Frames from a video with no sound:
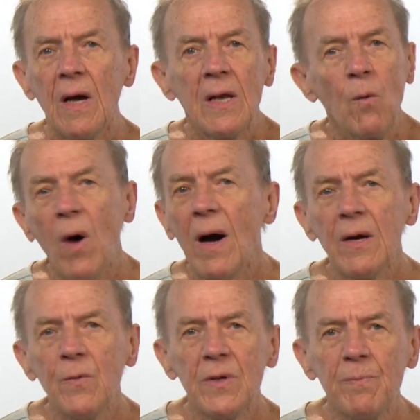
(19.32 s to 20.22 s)
Now,
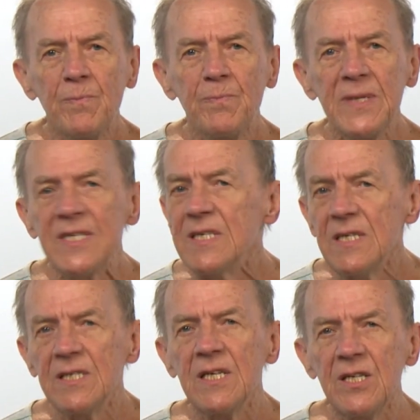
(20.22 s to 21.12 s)
why would a busy
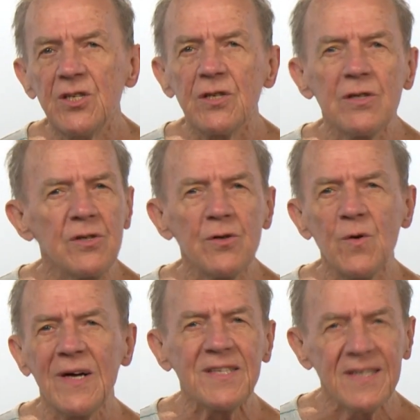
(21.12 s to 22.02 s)
teacher
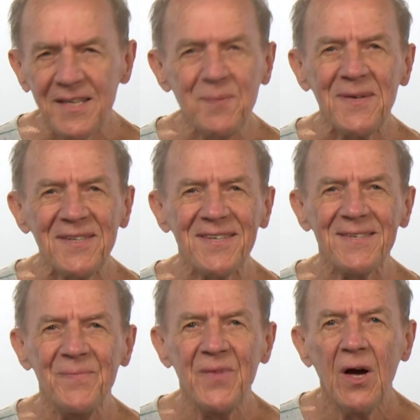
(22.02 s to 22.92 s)
do
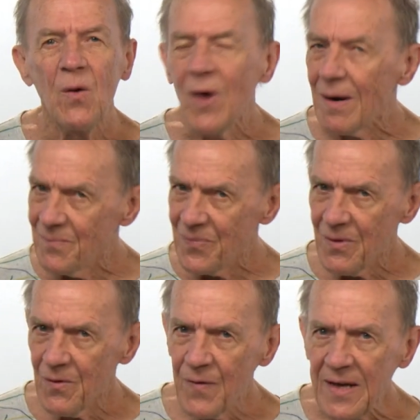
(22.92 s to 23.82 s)
assessments? Well,
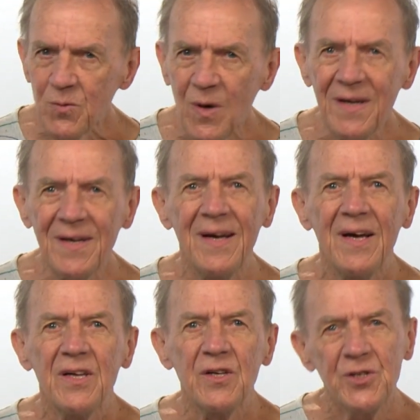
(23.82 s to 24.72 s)
fact one,
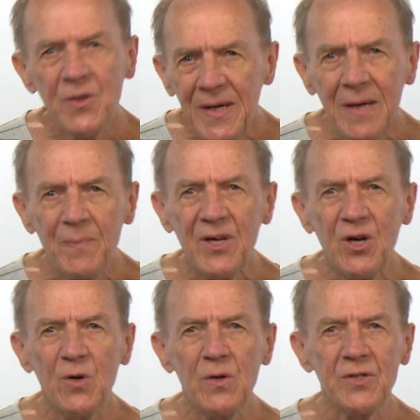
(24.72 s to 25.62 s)
you're doing it
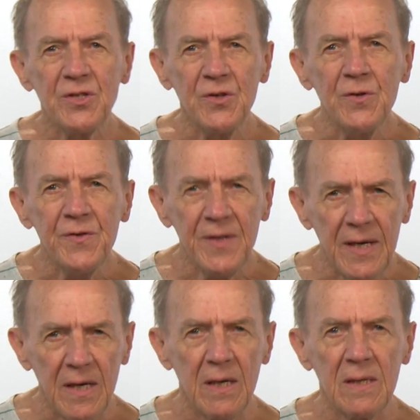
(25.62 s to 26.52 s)
because you
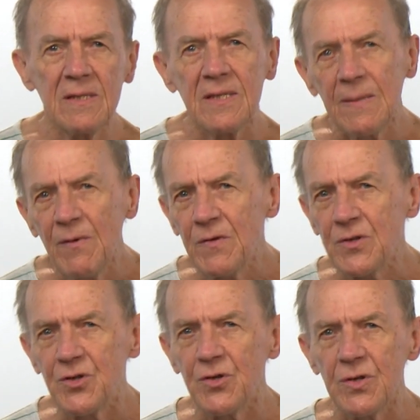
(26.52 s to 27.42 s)
think some of your
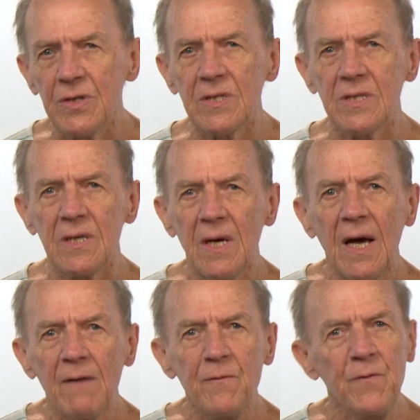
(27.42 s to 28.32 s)
students
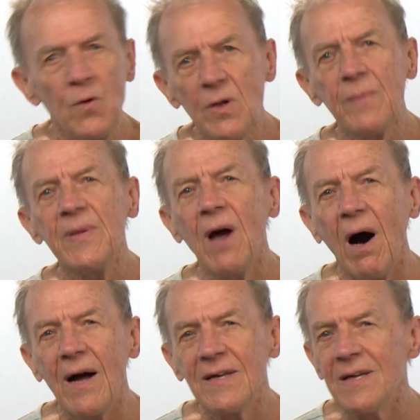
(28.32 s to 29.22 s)
have fallen
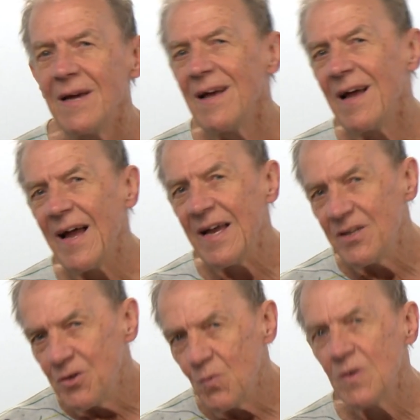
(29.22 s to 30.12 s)
behind
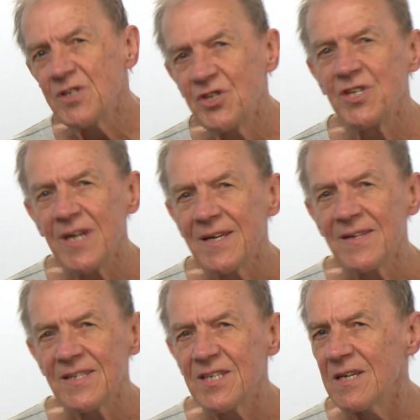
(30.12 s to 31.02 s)
and you want to check
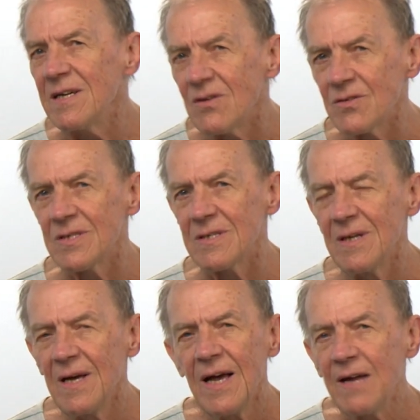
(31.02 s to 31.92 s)
their skills.
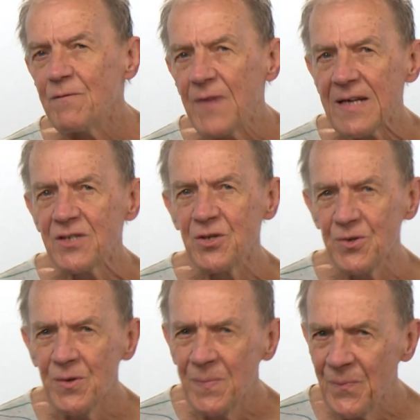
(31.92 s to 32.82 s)
And fact
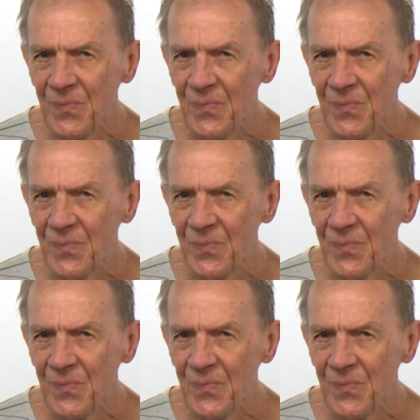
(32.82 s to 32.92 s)
two,